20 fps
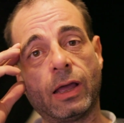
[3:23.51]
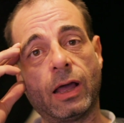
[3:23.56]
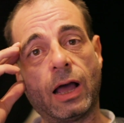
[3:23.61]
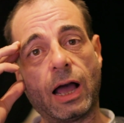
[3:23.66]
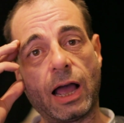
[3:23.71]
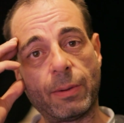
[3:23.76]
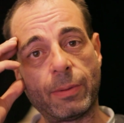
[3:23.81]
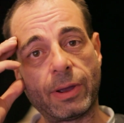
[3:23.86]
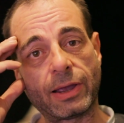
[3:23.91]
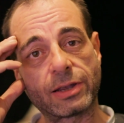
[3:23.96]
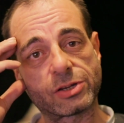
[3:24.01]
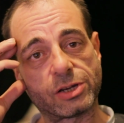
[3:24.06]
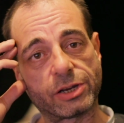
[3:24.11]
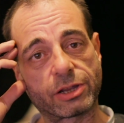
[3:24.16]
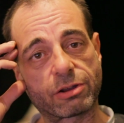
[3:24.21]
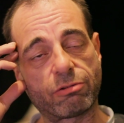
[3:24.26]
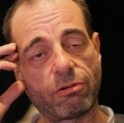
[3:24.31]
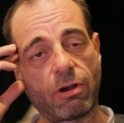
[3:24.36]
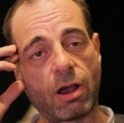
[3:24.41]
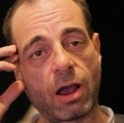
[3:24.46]
I'm actually
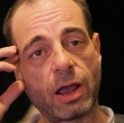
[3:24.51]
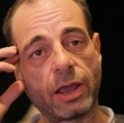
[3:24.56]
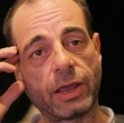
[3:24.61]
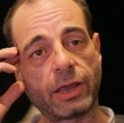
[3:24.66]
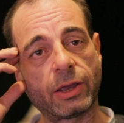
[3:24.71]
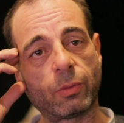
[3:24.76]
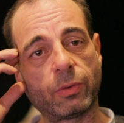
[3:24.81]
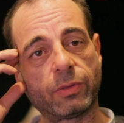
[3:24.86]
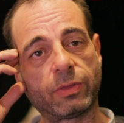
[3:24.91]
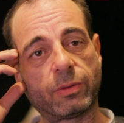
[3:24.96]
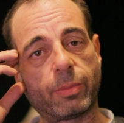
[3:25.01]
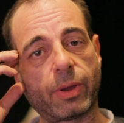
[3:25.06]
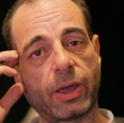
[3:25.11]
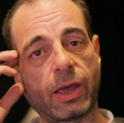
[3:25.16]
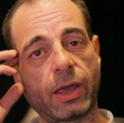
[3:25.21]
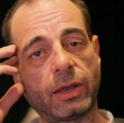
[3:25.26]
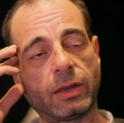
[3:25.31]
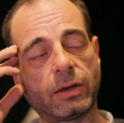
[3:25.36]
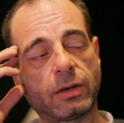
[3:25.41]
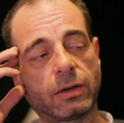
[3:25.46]
crying with the
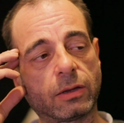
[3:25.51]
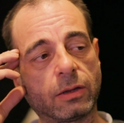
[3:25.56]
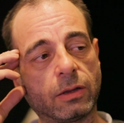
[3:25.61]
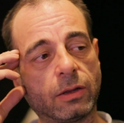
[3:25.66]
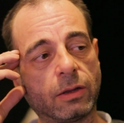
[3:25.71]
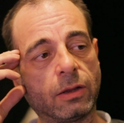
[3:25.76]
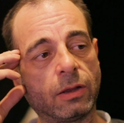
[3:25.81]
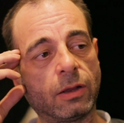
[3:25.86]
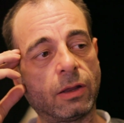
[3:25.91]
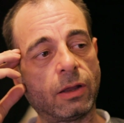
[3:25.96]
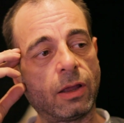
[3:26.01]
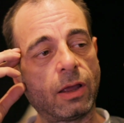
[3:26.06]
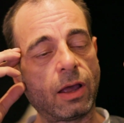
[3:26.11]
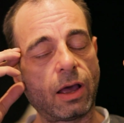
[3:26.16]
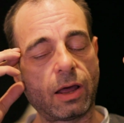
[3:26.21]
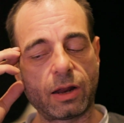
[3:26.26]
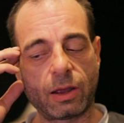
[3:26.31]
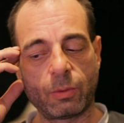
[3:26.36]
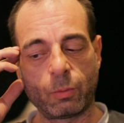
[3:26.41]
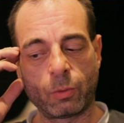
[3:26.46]
pain.
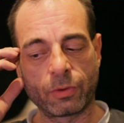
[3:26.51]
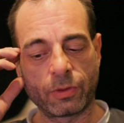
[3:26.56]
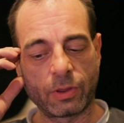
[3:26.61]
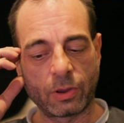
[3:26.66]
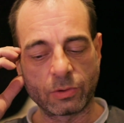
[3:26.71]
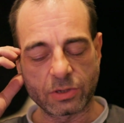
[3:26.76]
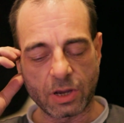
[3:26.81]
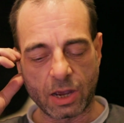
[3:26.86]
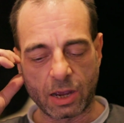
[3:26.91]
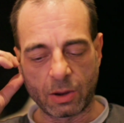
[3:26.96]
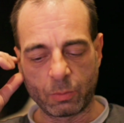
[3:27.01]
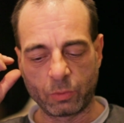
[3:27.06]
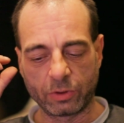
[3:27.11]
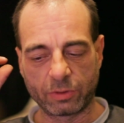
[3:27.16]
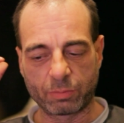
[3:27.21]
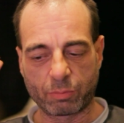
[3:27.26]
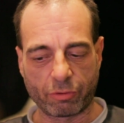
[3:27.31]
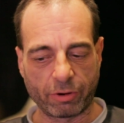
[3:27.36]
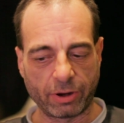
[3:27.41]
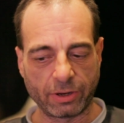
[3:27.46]
And I'm one of those, I'm
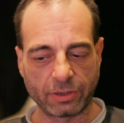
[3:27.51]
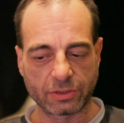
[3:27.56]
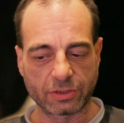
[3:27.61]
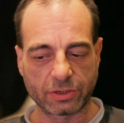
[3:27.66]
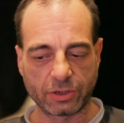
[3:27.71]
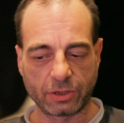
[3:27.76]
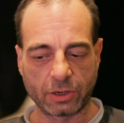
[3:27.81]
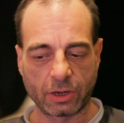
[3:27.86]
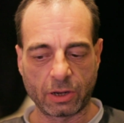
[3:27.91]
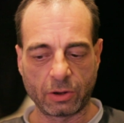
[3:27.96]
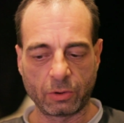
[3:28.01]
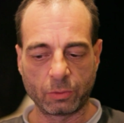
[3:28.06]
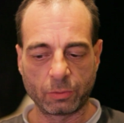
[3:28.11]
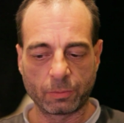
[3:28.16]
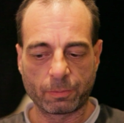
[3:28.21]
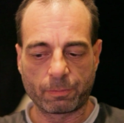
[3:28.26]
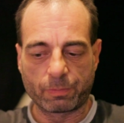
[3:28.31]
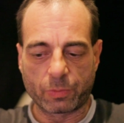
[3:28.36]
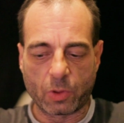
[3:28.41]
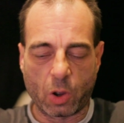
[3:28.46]
with Prince, you know,
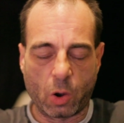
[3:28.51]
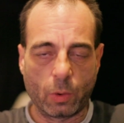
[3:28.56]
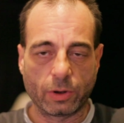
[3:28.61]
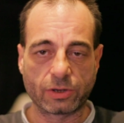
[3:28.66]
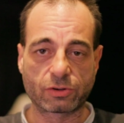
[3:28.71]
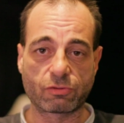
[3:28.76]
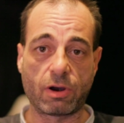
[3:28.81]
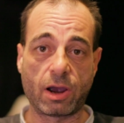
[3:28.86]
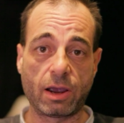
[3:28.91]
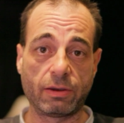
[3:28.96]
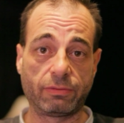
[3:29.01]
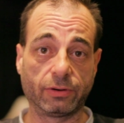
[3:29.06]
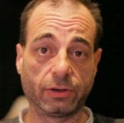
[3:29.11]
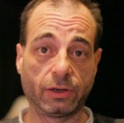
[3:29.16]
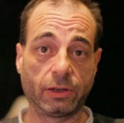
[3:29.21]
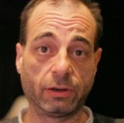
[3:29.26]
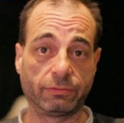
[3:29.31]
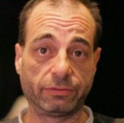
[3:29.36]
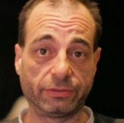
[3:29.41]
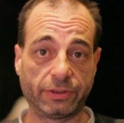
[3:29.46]
always cry for
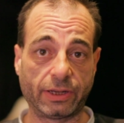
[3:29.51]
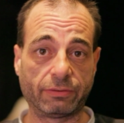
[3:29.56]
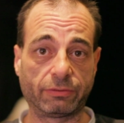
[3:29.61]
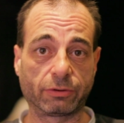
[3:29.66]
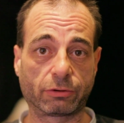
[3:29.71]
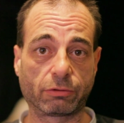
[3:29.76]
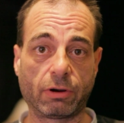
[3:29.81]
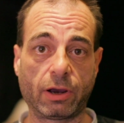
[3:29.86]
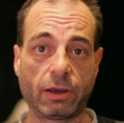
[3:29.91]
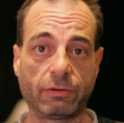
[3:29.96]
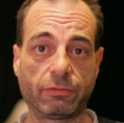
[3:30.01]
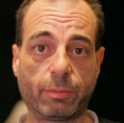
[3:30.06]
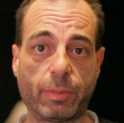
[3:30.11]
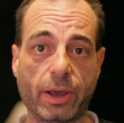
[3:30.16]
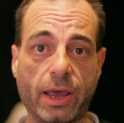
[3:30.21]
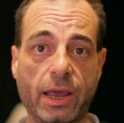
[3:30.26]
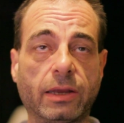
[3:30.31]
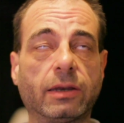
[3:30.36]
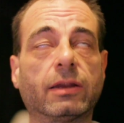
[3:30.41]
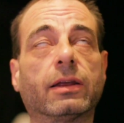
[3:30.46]
love, never cry for
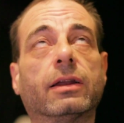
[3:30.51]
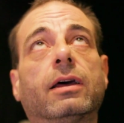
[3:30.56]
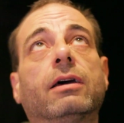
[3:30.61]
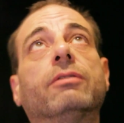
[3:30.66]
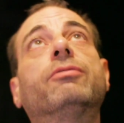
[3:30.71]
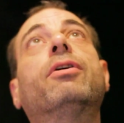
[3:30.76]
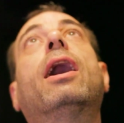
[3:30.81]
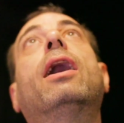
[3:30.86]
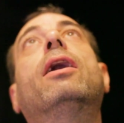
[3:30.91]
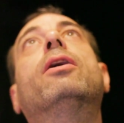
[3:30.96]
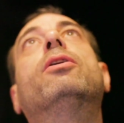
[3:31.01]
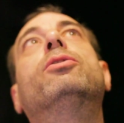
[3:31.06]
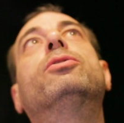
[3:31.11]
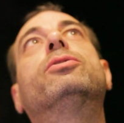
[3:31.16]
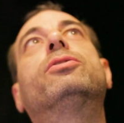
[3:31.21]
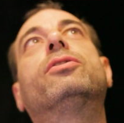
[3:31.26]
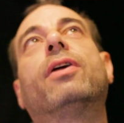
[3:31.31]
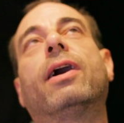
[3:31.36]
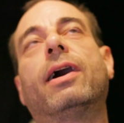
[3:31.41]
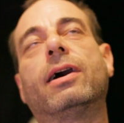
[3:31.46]
pain. And I've held
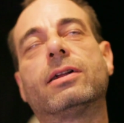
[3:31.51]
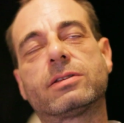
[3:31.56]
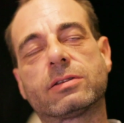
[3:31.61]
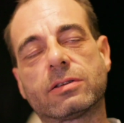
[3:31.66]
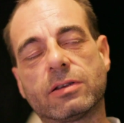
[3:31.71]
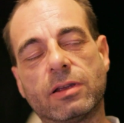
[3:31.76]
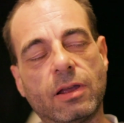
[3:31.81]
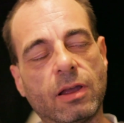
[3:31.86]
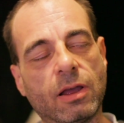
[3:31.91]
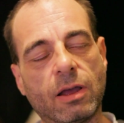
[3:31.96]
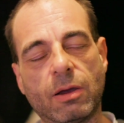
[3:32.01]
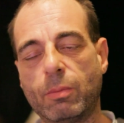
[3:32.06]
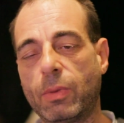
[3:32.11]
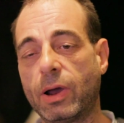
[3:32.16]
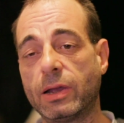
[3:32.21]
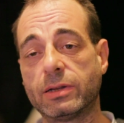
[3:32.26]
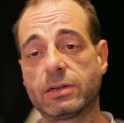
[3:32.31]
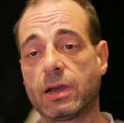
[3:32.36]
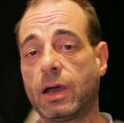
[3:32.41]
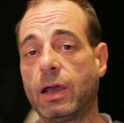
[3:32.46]
that my
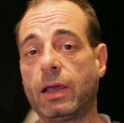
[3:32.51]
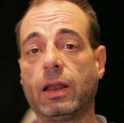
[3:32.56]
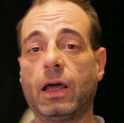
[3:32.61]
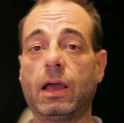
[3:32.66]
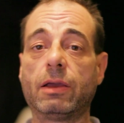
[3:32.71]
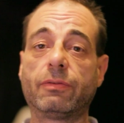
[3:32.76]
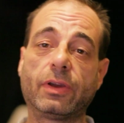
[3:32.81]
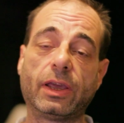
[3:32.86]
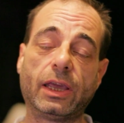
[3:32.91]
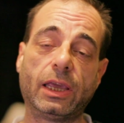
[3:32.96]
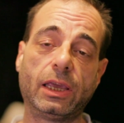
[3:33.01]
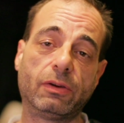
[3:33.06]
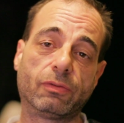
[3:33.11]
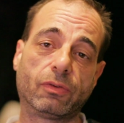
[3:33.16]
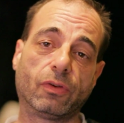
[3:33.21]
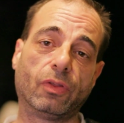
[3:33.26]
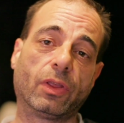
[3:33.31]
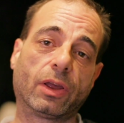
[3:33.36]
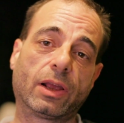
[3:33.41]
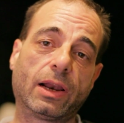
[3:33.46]
entire life.
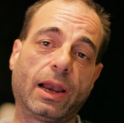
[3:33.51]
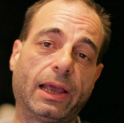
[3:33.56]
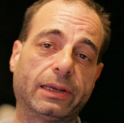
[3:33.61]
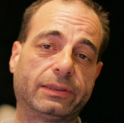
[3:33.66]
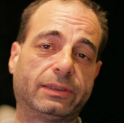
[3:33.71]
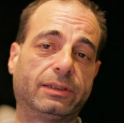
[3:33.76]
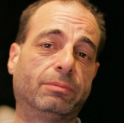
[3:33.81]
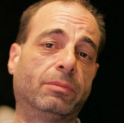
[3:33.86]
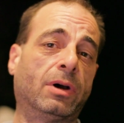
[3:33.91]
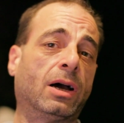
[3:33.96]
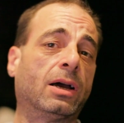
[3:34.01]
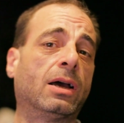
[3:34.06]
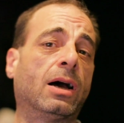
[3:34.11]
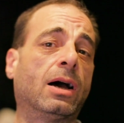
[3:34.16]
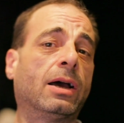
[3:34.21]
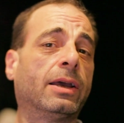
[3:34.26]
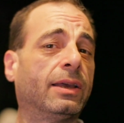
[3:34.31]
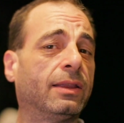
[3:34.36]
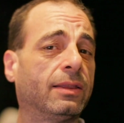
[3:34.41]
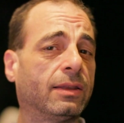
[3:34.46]
Even the glass in my
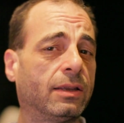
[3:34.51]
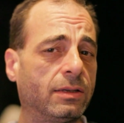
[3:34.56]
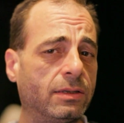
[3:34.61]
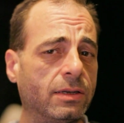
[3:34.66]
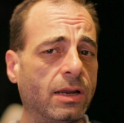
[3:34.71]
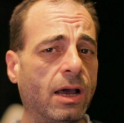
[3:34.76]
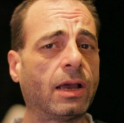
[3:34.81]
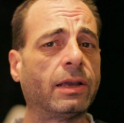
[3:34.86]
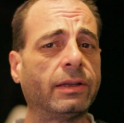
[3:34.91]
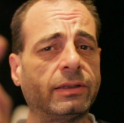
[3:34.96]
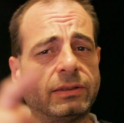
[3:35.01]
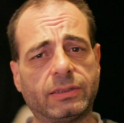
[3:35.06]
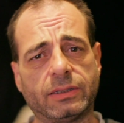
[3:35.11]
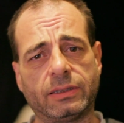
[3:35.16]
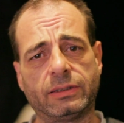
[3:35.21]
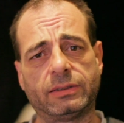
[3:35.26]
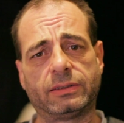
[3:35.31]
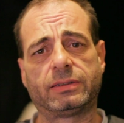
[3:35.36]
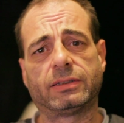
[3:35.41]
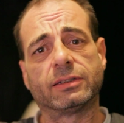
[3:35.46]
eye in the
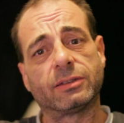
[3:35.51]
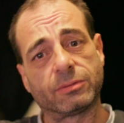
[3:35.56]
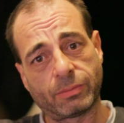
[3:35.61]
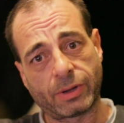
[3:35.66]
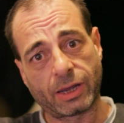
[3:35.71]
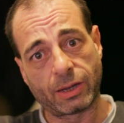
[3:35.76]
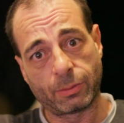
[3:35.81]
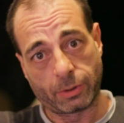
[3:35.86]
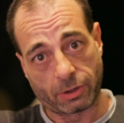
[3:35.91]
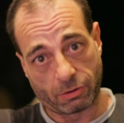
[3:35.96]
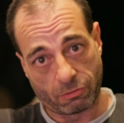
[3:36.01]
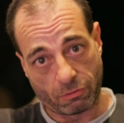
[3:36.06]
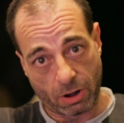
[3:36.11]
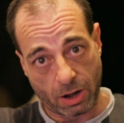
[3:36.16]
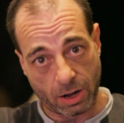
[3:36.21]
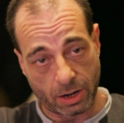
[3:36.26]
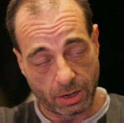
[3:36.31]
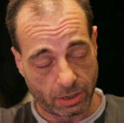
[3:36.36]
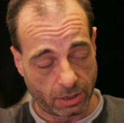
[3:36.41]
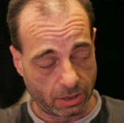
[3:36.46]
90s didn't make me
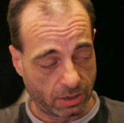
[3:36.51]
cry.